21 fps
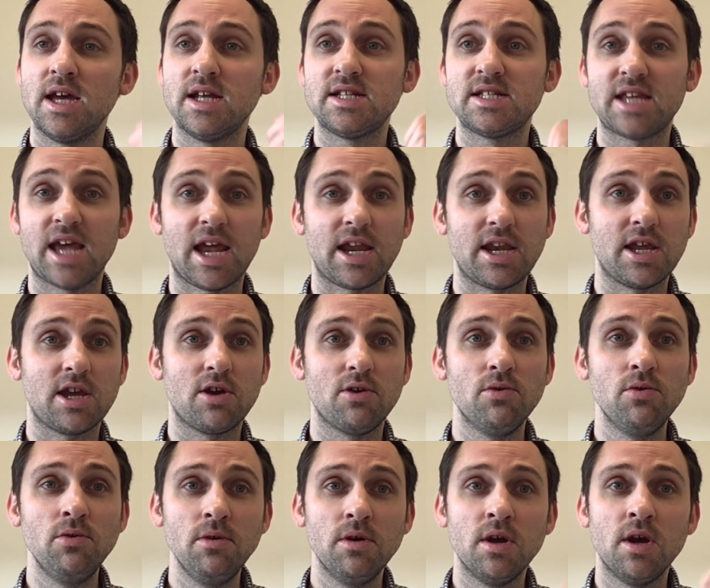
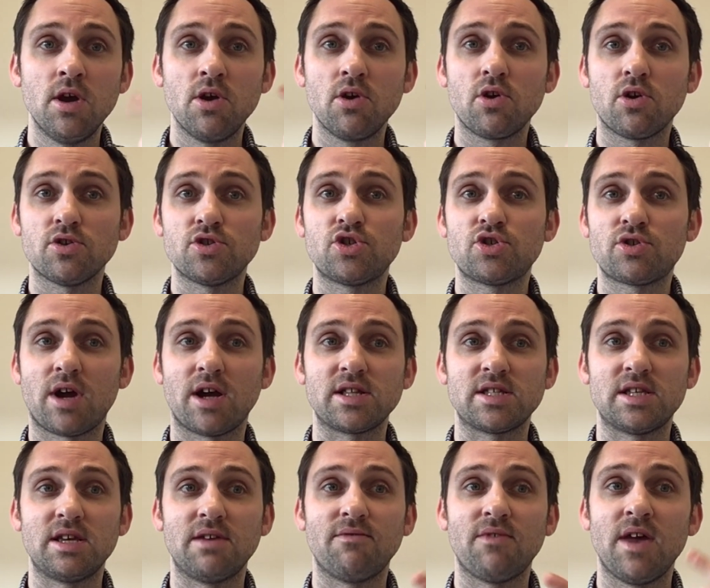technical,
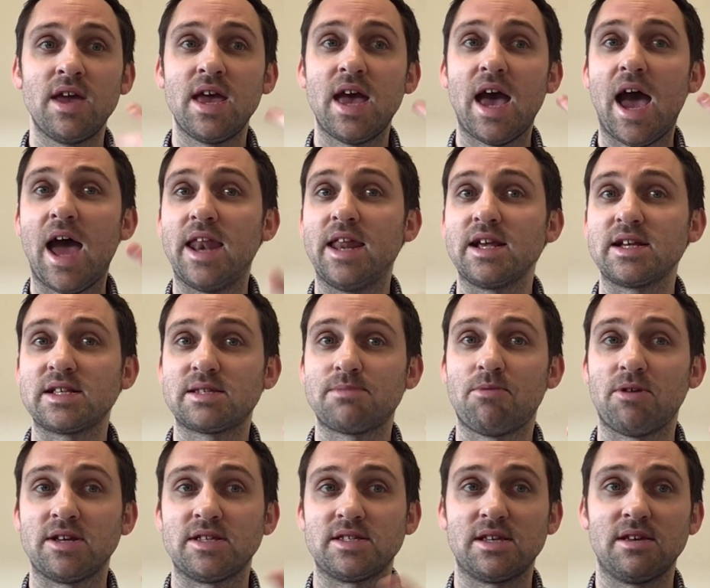constructive and
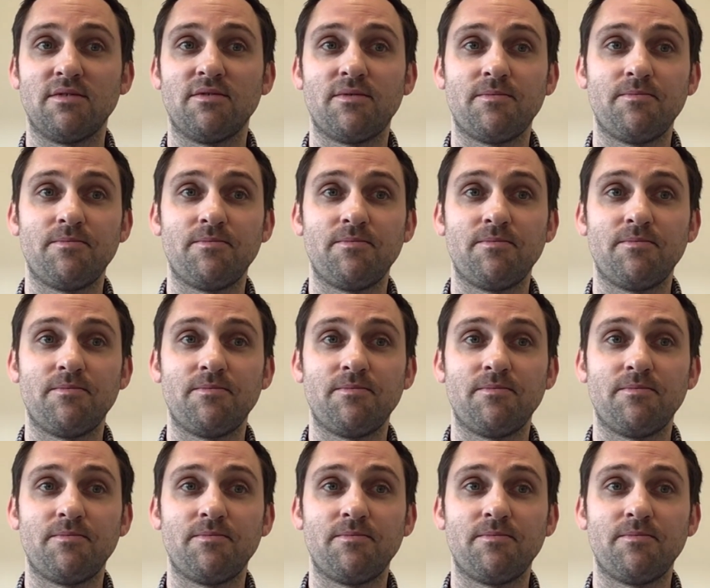expressive.